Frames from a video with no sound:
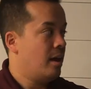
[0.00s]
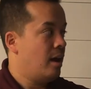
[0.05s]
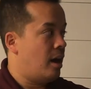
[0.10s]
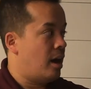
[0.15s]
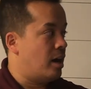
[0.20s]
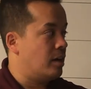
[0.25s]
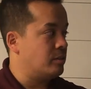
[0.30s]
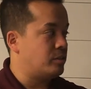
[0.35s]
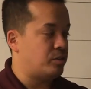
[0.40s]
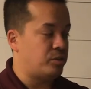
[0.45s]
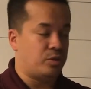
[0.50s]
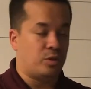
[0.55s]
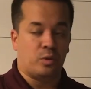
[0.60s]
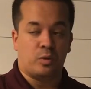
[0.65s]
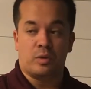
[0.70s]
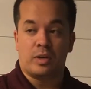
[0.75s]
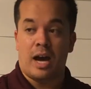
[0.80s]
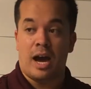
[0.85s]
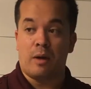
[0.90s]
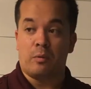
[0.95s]
unto you.
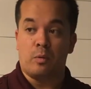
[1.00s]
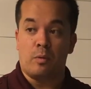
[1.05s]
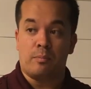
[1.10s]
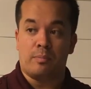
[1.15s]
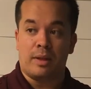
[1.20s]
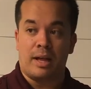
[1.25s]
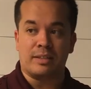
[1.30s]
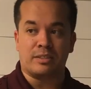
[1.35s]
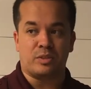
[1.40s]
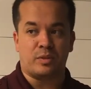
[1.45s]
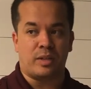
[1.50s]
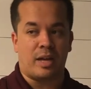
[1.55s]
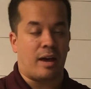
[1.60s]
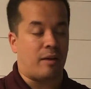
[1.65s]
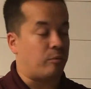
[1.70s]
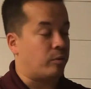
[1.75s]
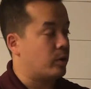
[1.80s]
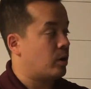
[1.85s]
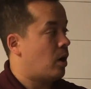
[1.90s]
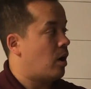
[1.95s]
God will bless you in
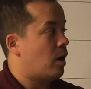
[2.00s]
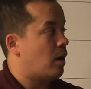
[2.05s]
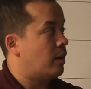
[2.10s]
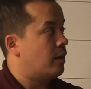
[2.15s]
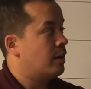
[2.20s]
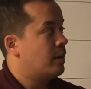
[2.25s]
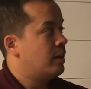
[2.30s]
that regard.